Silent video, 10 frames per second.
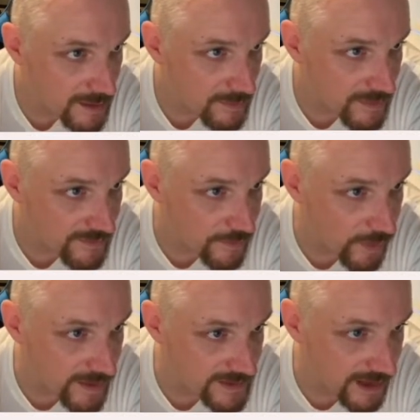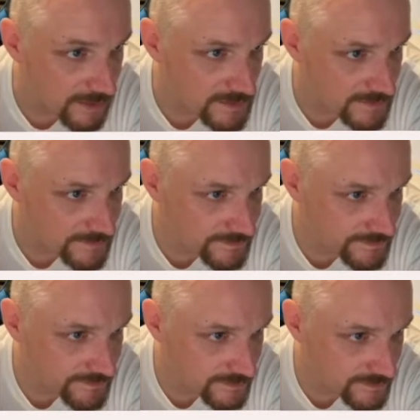before the down.
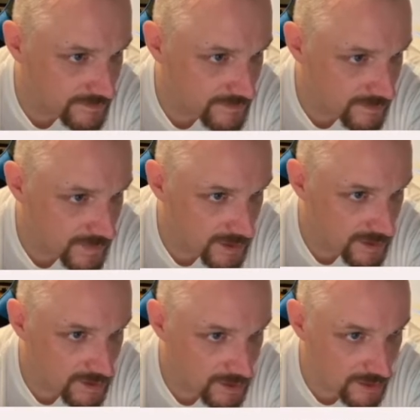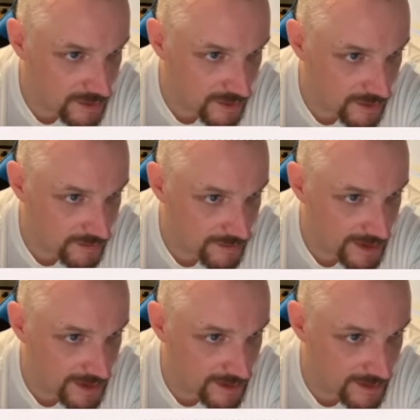Horizontal
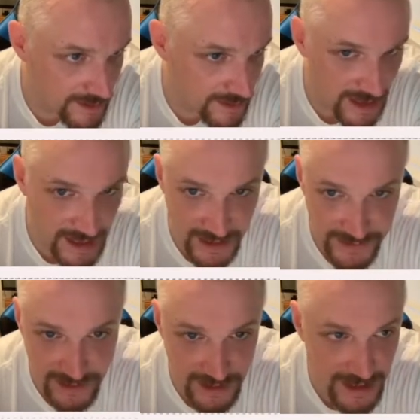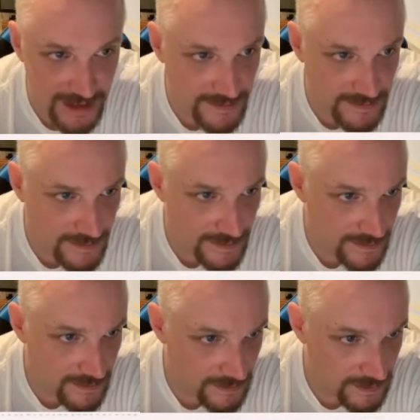rear, that candle there.
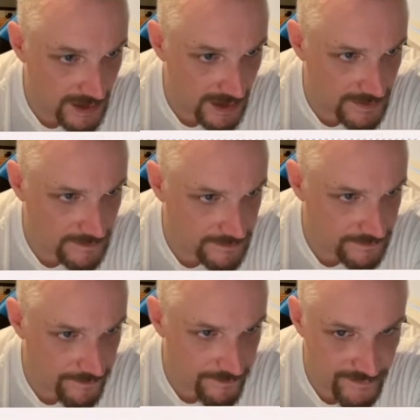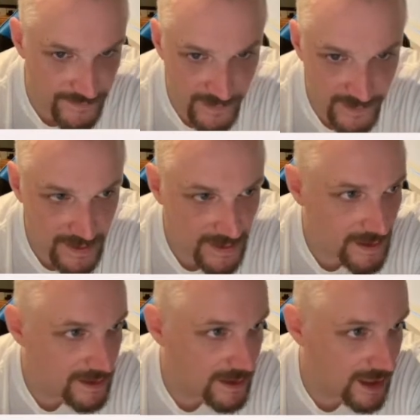Okay.
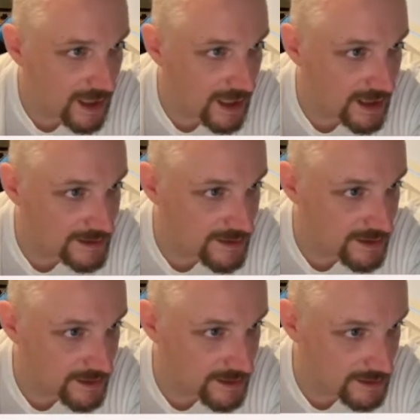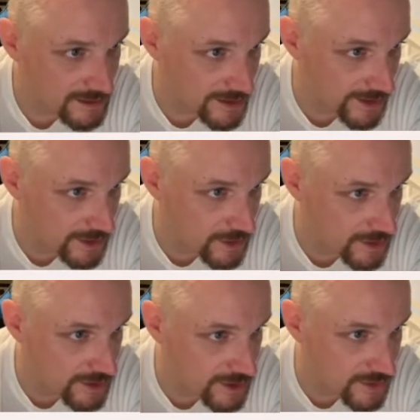And you
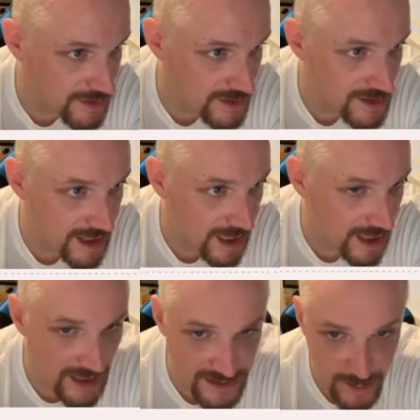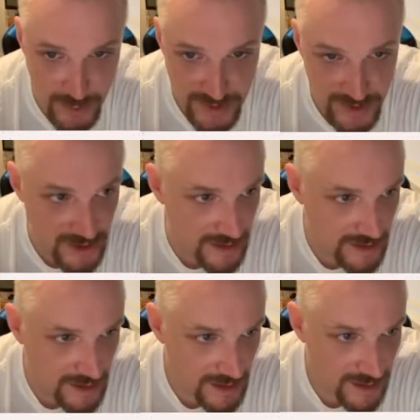could use this as a position.
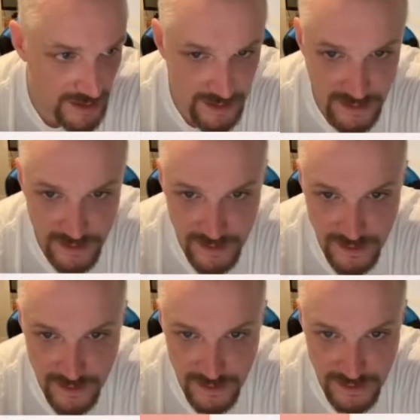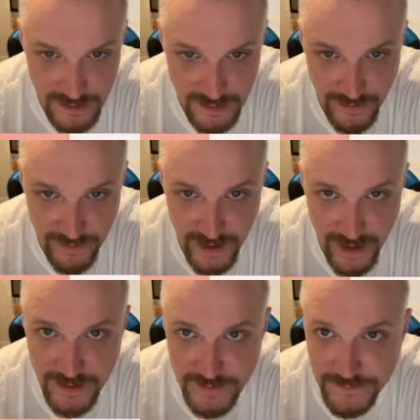Not there.